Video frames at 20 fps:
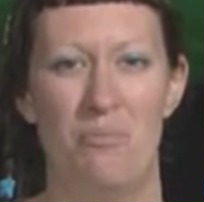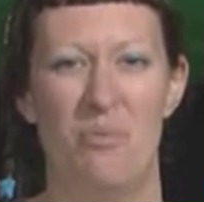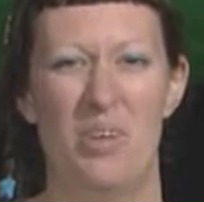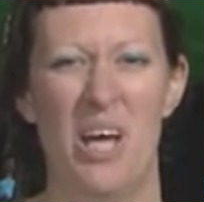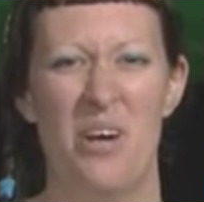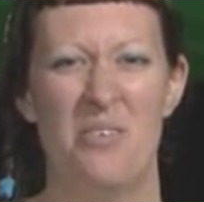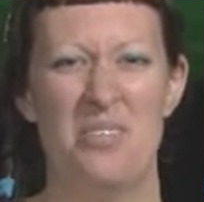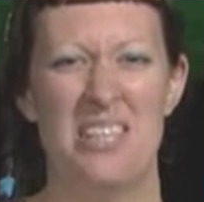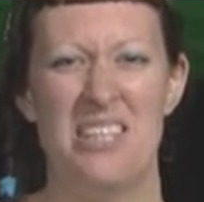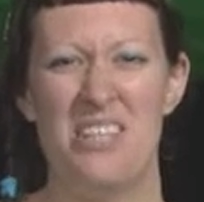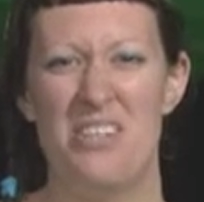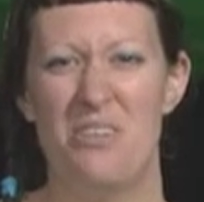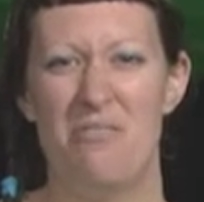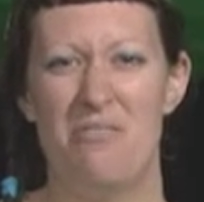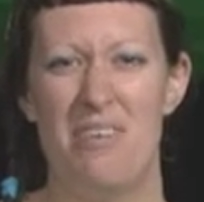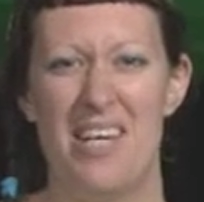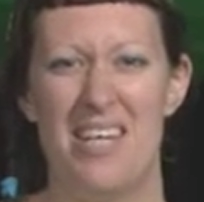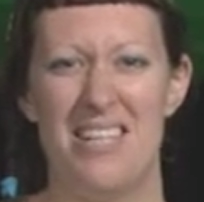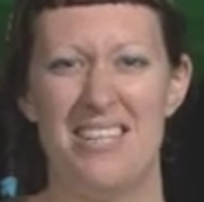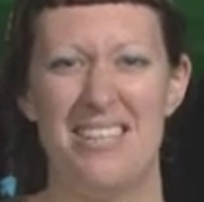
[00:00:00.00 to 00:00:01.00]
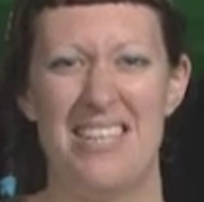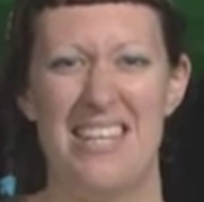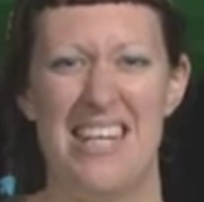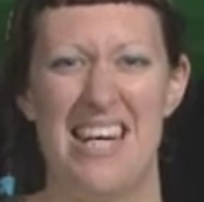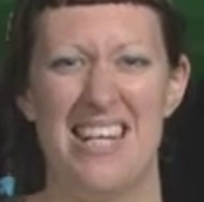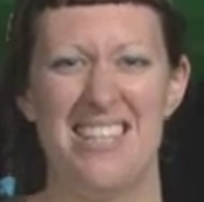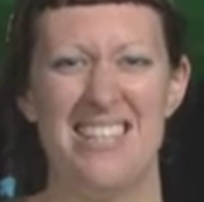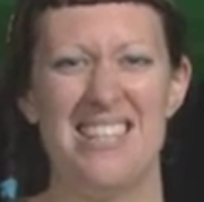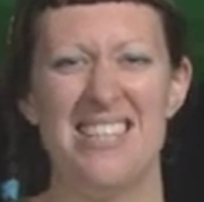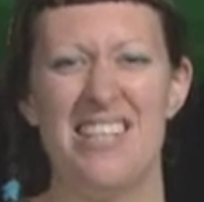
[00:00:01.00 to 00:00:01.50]
when I was at
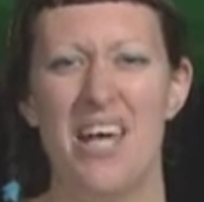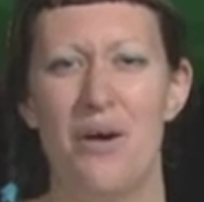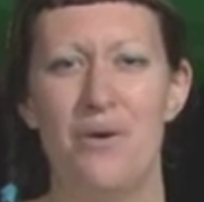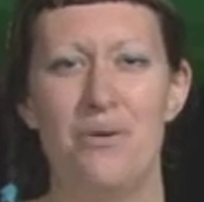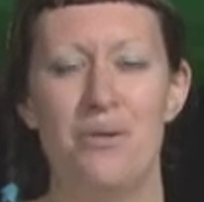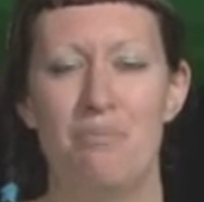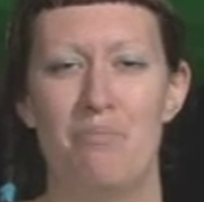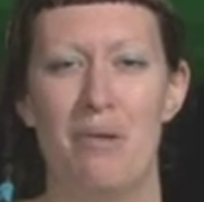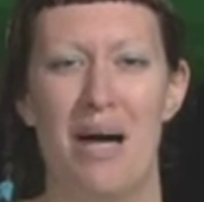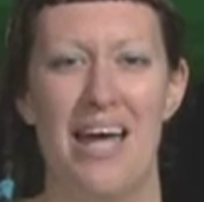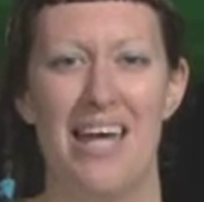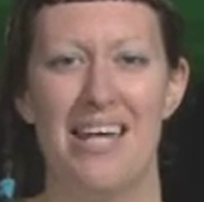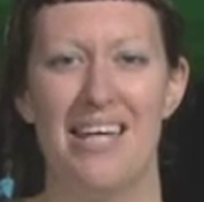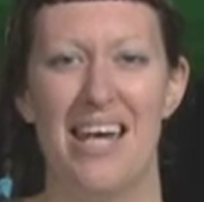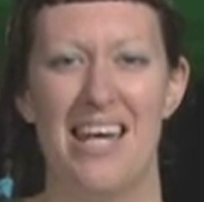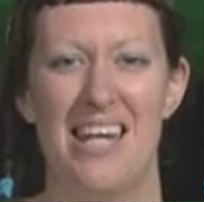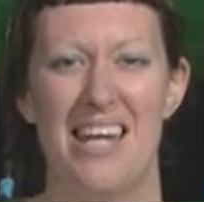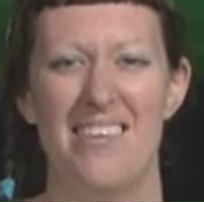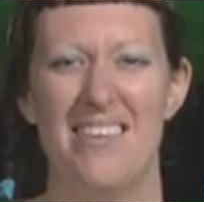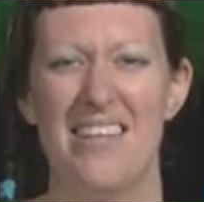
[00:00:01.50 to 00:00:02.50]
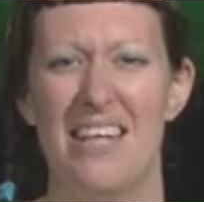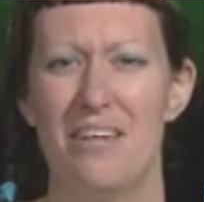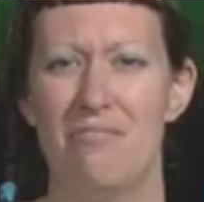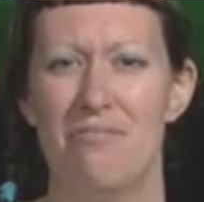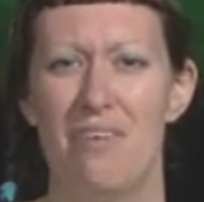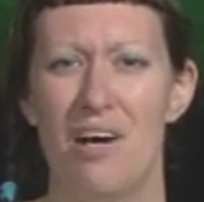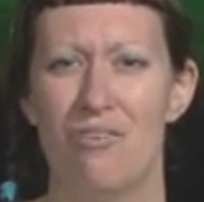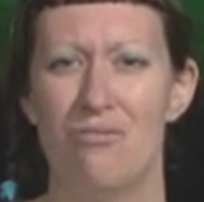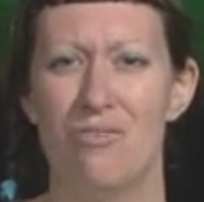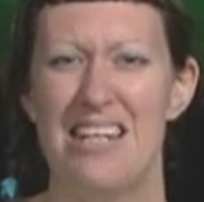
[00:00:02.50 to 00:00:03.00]
university I didn't own a bike, and I think I
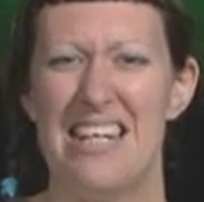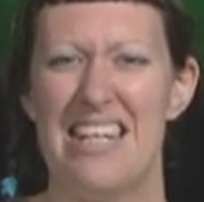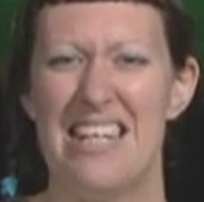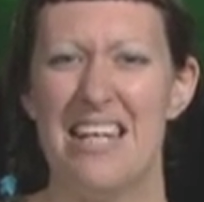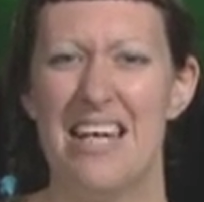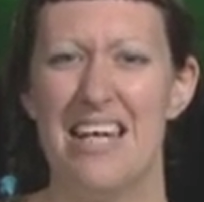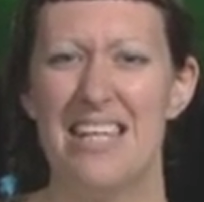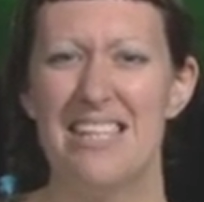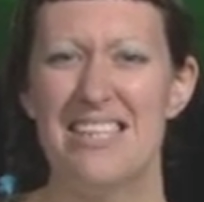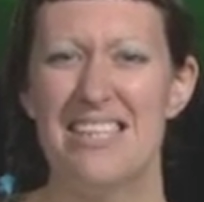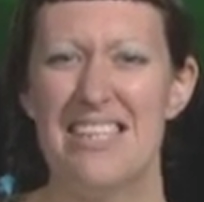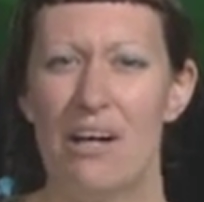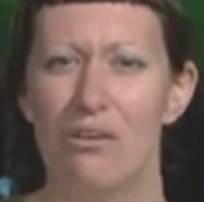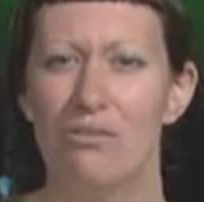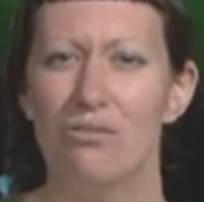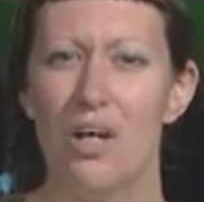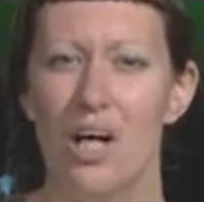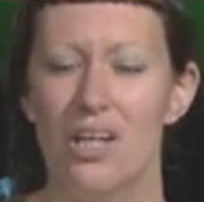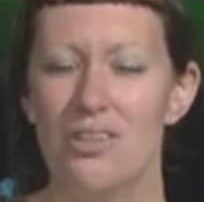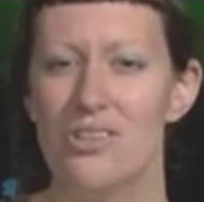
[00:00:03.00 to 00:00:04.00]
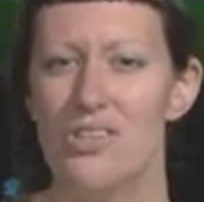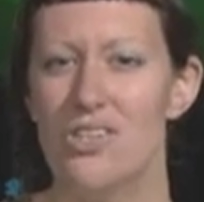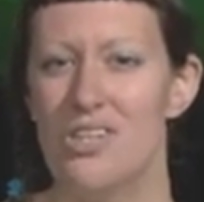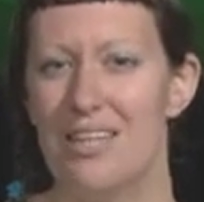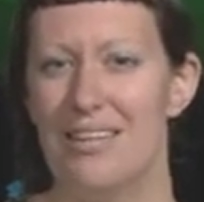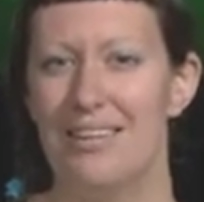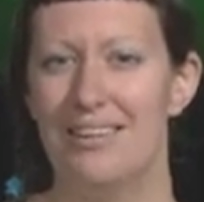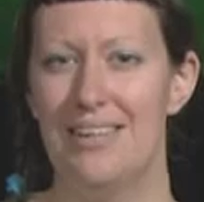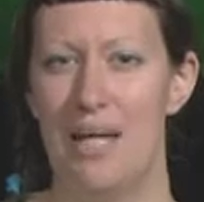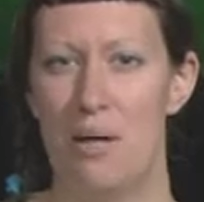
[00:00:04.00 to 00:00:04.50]
felt really
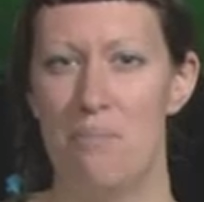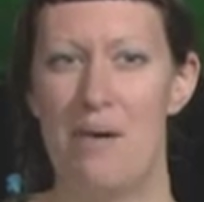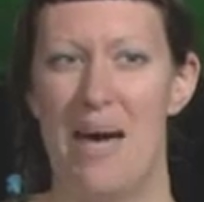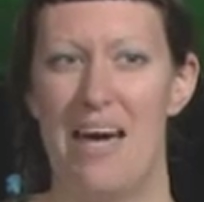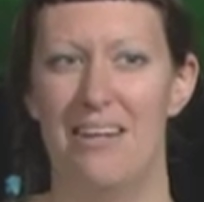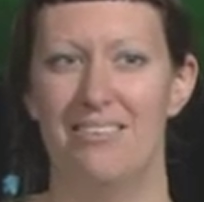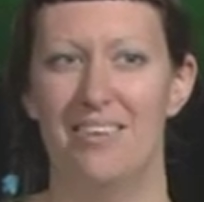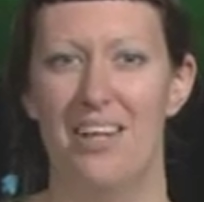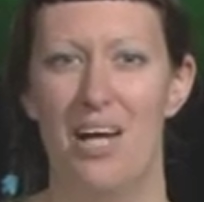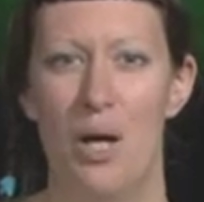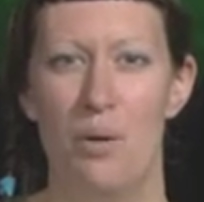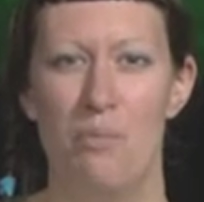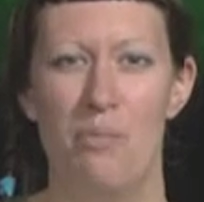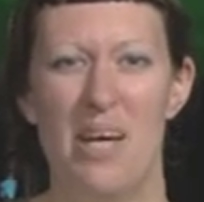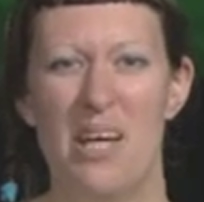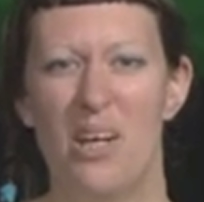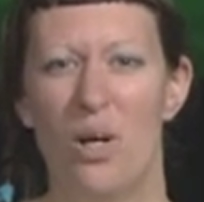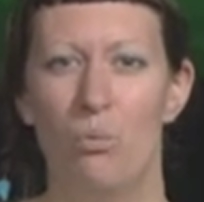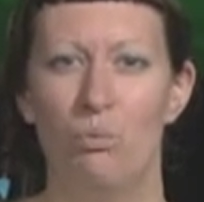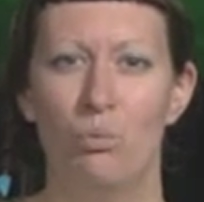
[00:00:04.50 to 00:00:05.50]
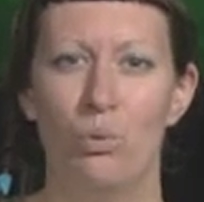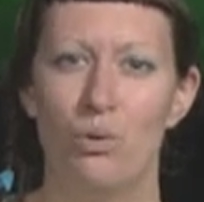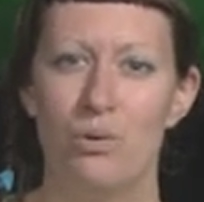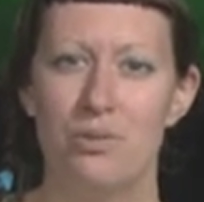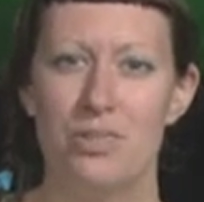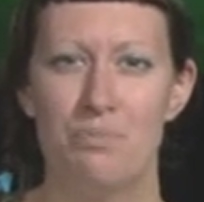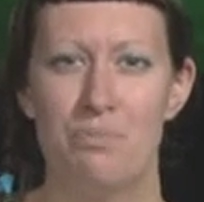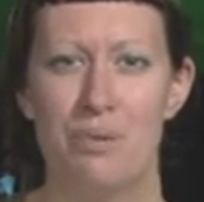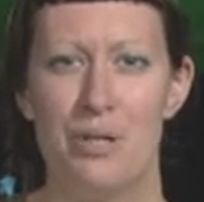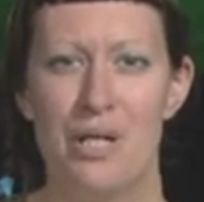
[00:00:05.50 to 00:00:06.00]
self-conscious about putting on
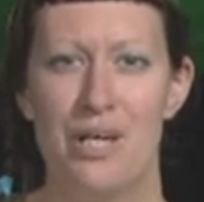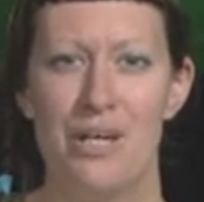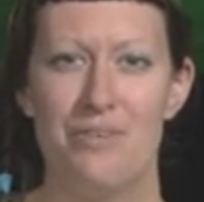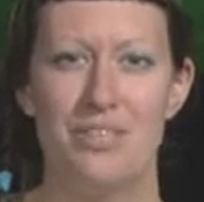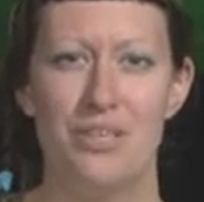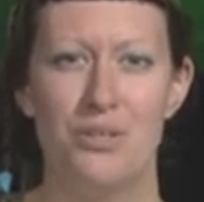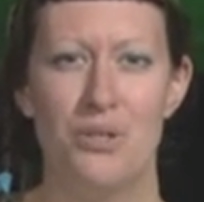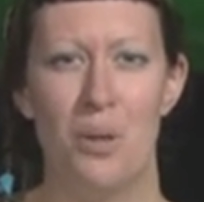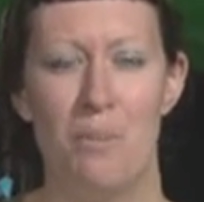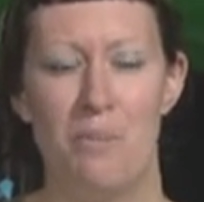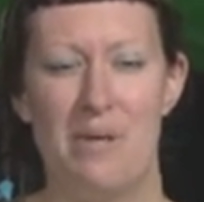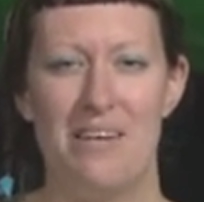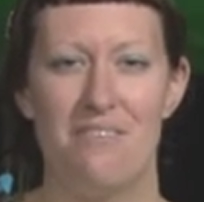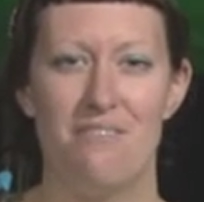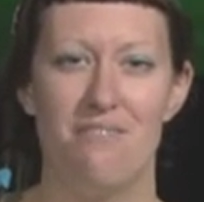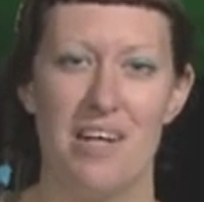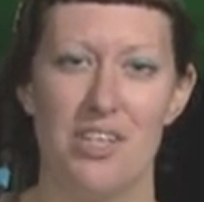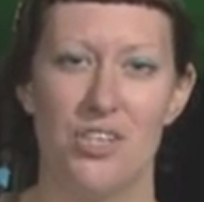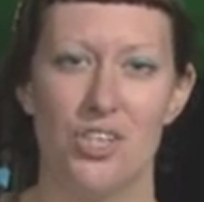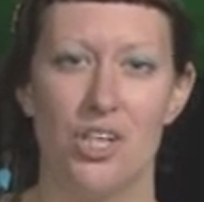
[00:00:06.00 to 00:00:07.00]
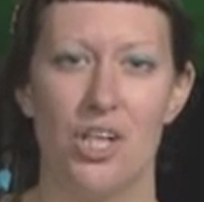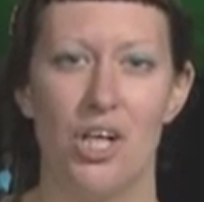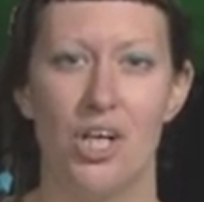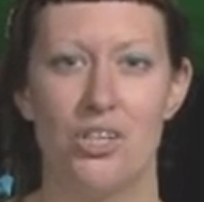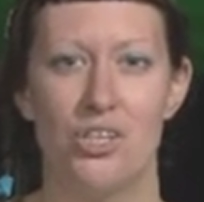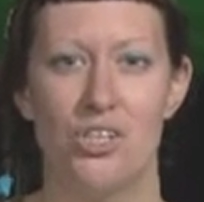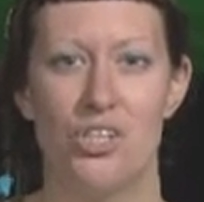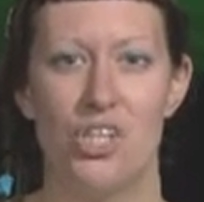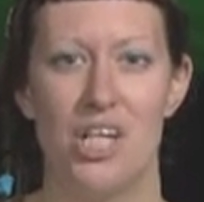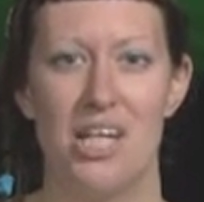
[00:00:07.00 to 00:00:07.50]
waterproofs and not being fashion
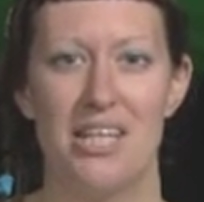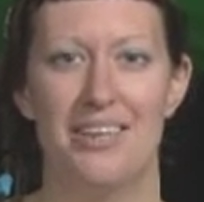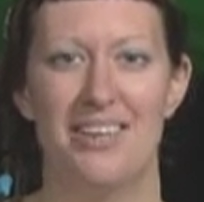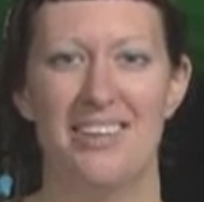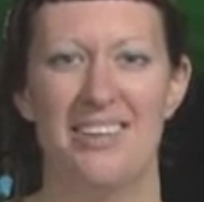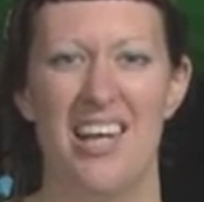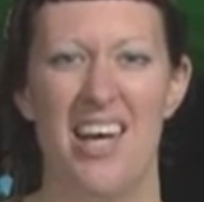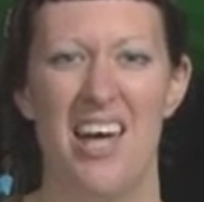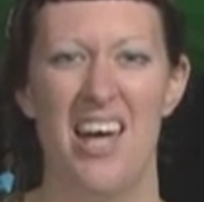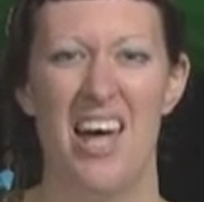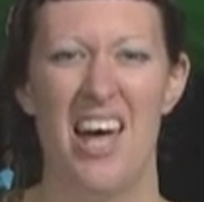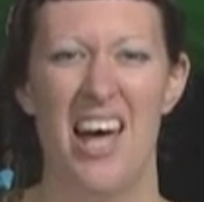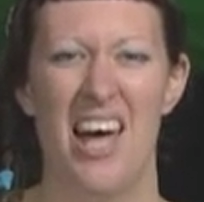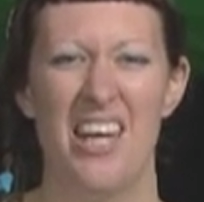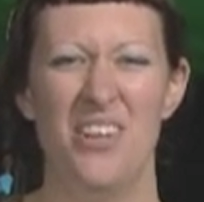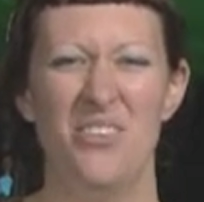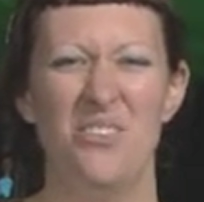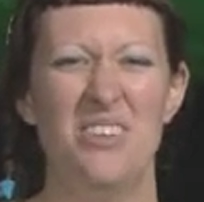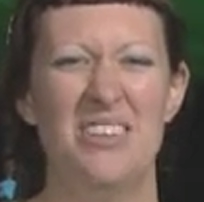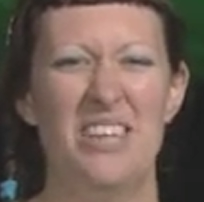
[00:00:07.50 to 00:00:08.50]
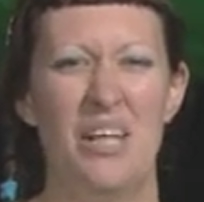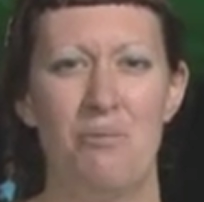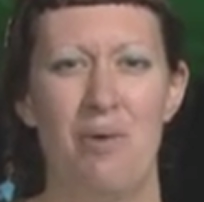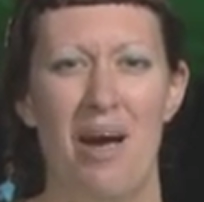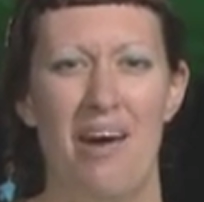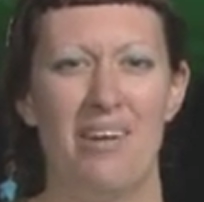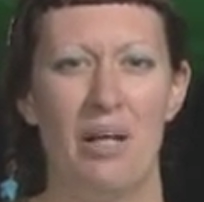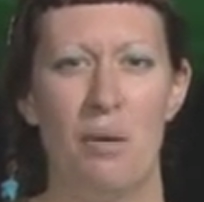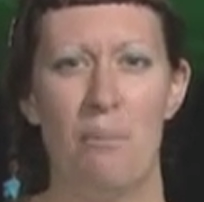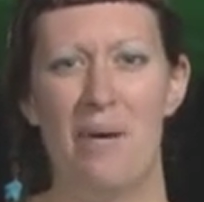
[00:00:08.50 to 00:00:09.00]
conscious, and also
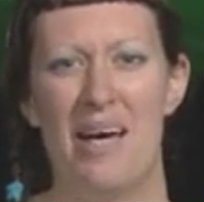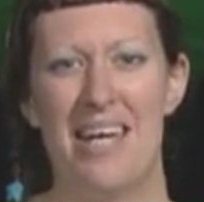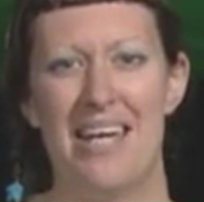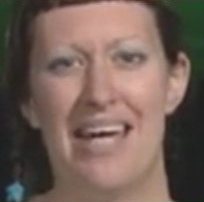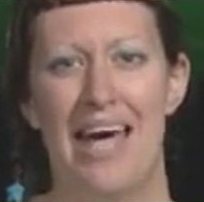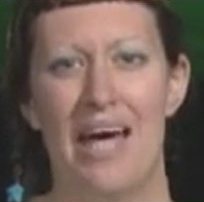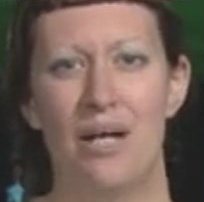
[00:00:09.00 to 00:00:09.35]
wearing a bike